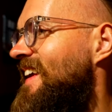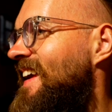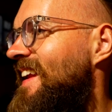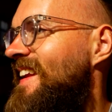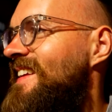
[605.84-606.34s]

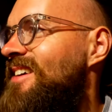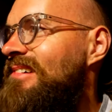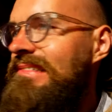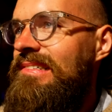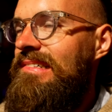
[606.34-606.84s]
in
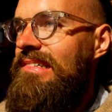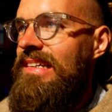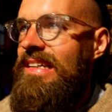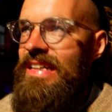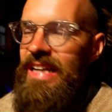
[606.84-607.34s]

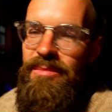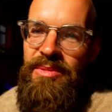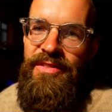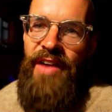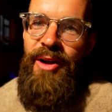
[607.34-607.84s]
a
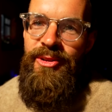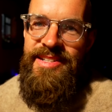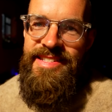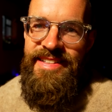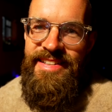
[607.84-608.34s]
couple of
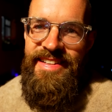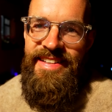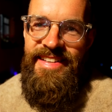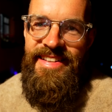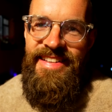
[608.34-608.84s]
hours.
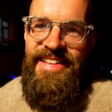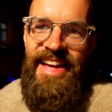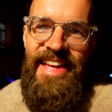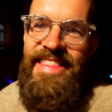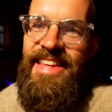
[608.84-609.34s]

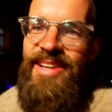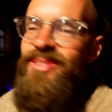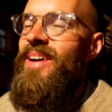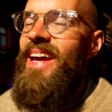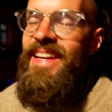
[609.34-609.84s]
And then
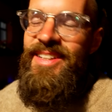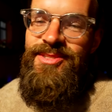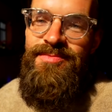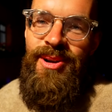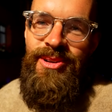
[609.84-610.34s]
we're heading
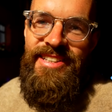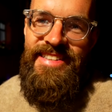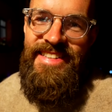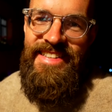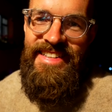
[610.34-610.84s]
to Poland.